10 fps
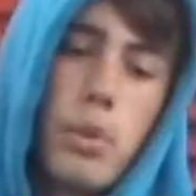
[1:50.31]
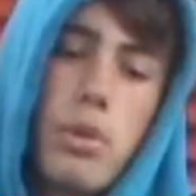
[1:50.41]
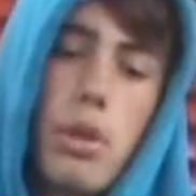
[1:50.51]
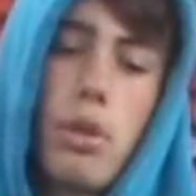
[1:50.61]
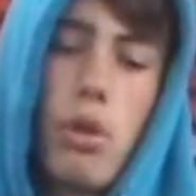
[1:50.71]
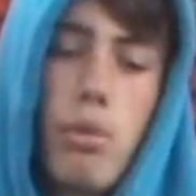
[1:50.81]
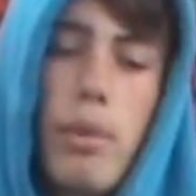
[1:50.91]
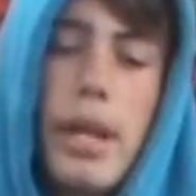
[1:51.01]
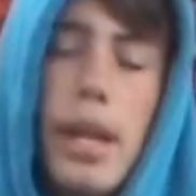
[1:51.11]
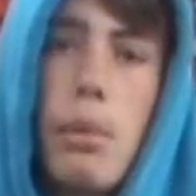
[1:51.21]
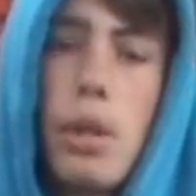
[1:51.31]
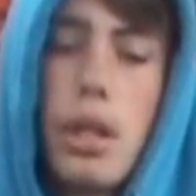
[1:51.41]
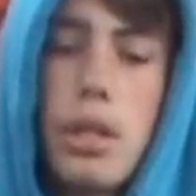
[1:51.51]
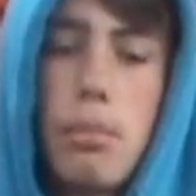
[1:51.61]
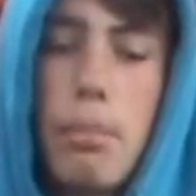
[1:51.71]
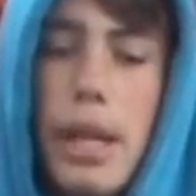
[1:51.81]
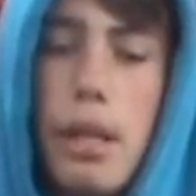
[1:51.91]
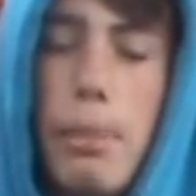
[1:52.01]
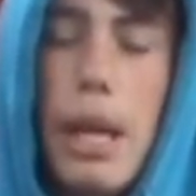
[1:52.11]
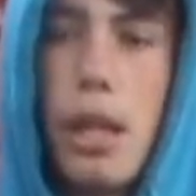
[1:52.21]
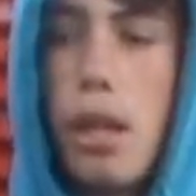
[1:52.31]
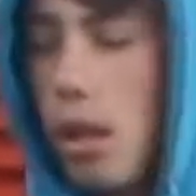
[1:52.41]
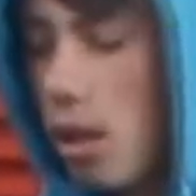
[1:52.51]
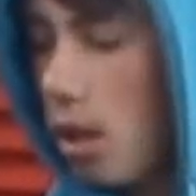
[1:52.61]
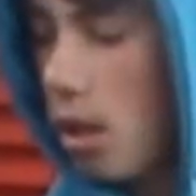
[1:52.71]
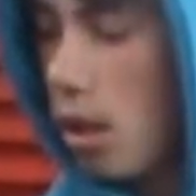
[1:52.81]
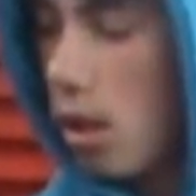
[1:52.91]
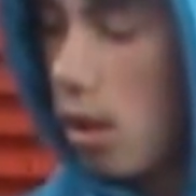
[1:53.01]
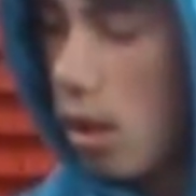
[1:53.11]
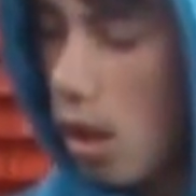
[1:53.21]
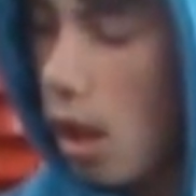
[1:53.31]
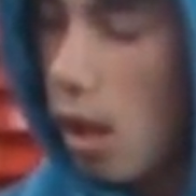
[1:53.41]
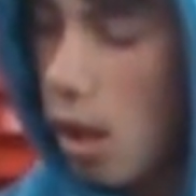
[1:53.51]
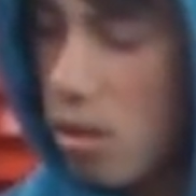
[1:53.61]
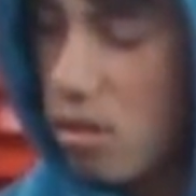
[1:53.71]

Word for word: also got a red 81 custom peg at the back. Uh,